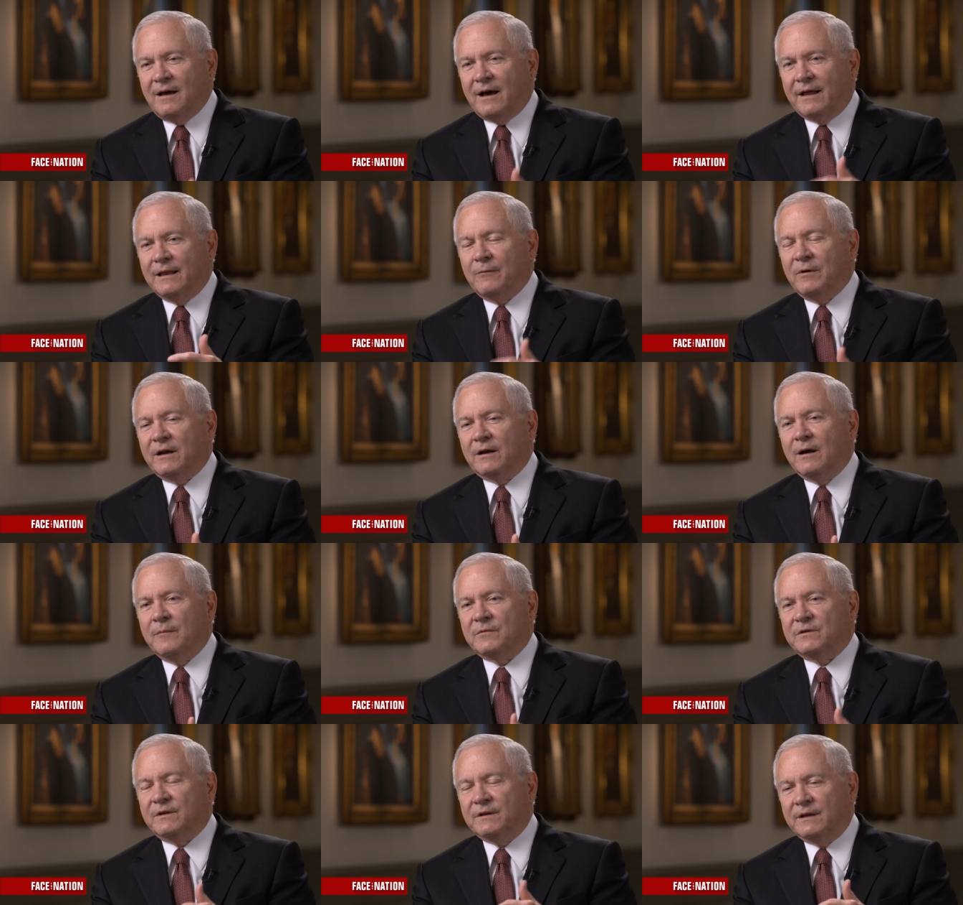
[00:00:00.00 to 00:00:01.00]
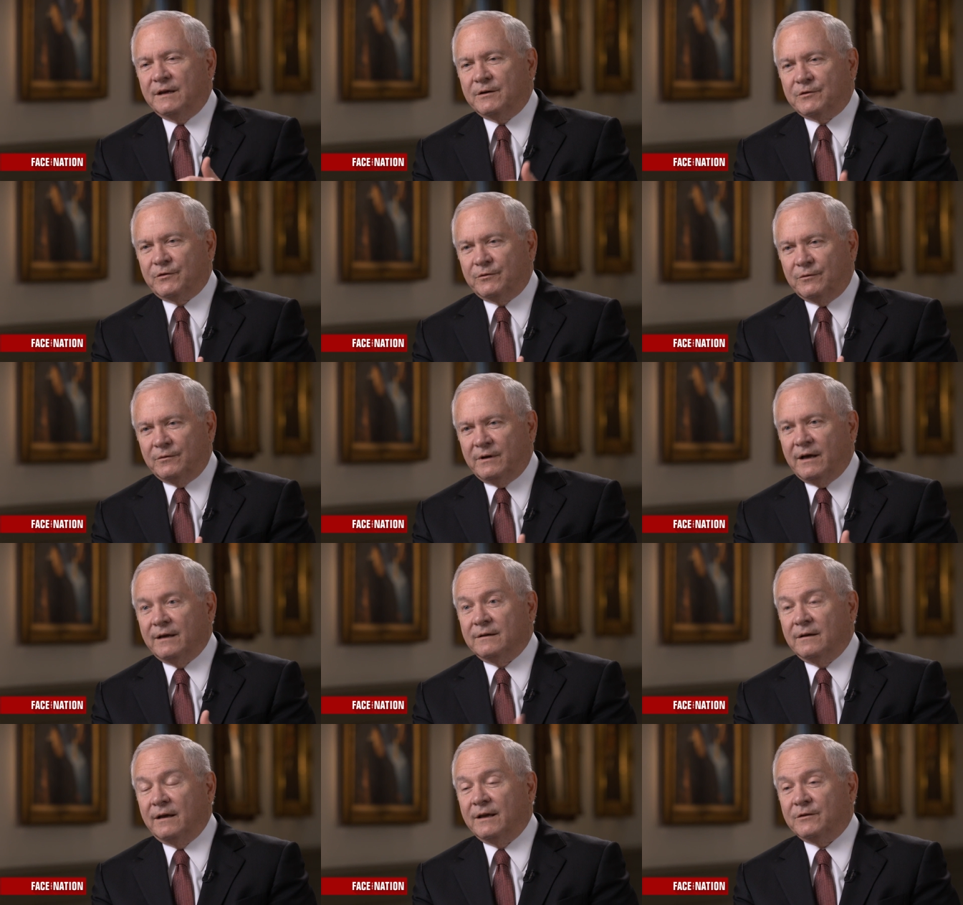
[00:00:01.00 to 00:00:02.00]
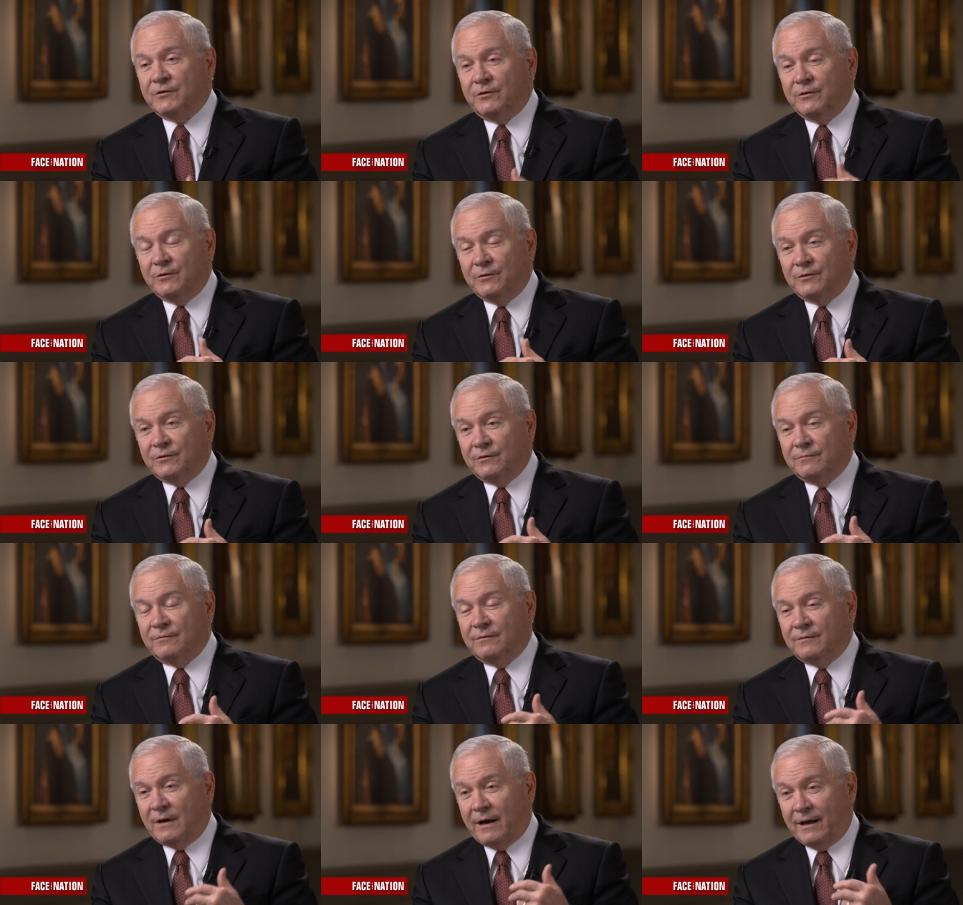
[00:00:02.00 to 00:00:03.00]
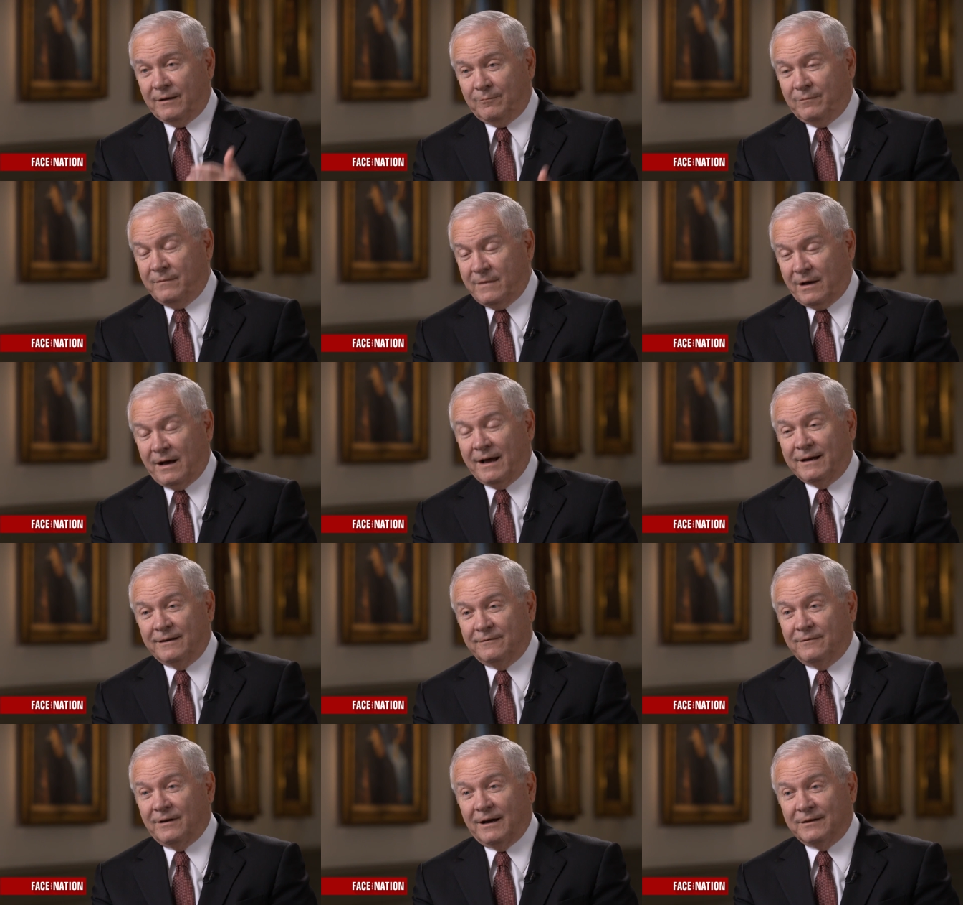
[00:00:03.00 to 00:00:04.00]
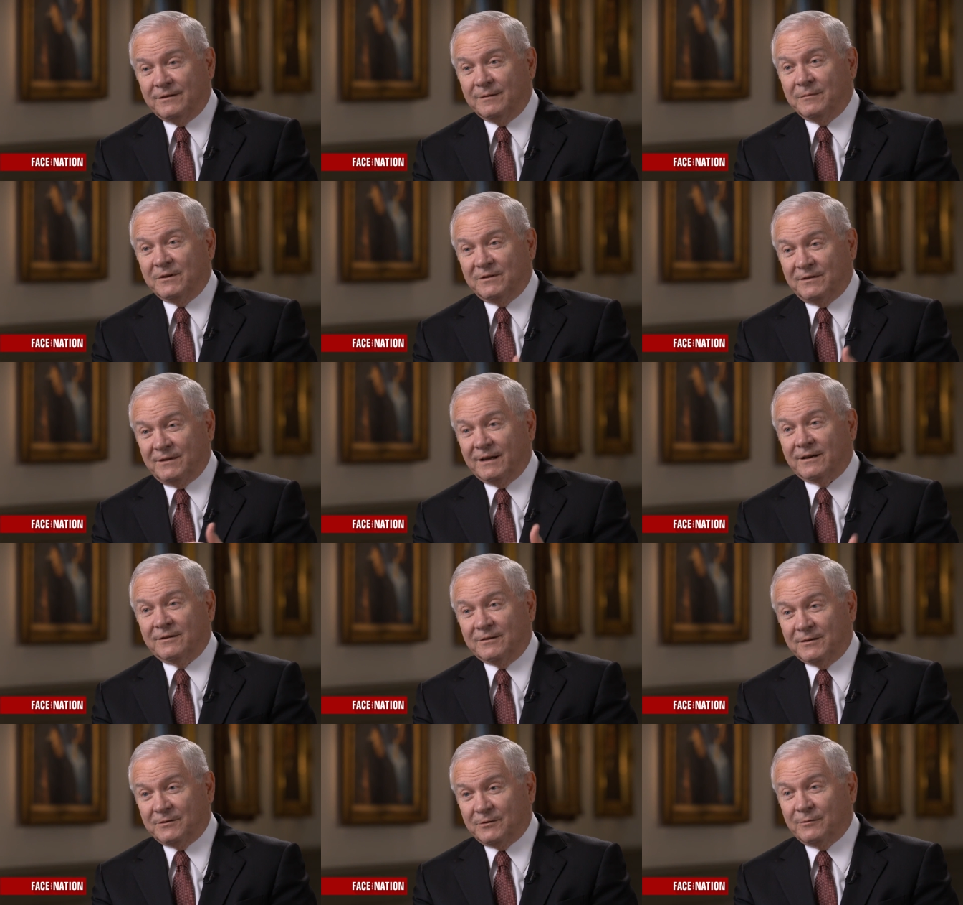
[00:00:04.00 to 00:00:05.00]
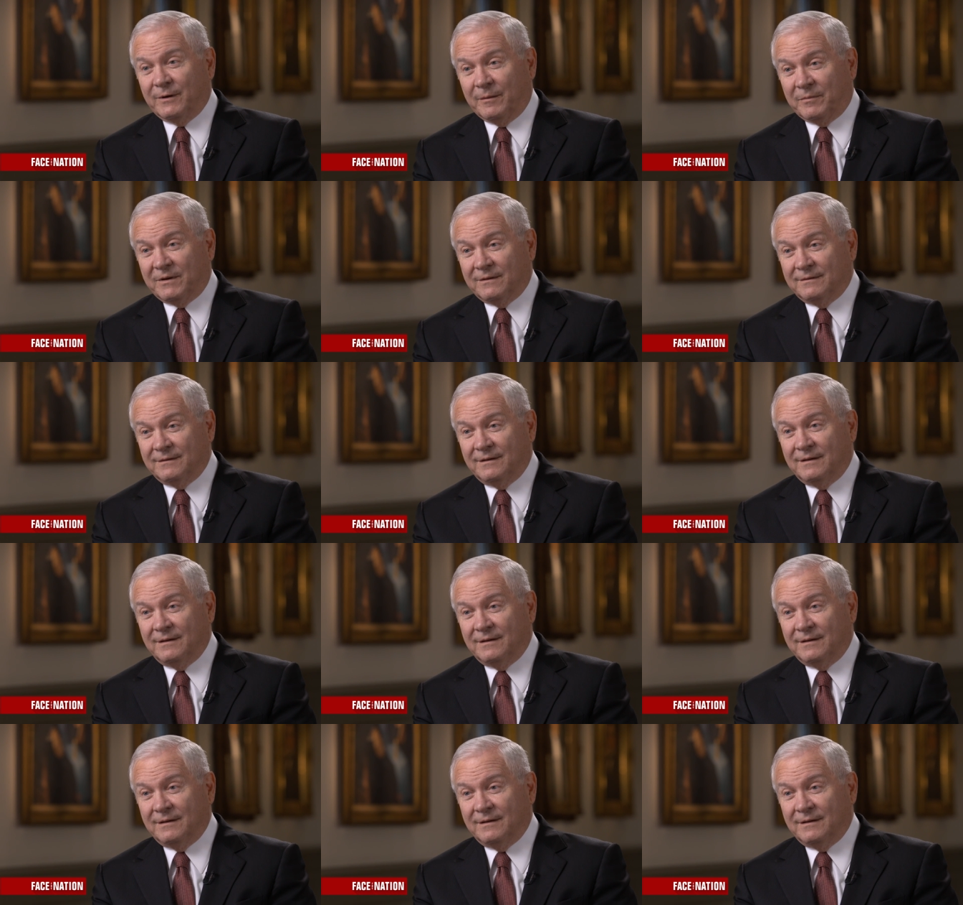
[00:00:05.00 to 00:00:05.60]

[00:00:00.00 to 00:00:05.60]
I think when it comes to the issue, I, issues, I'd, I'd advise him to stick to the script.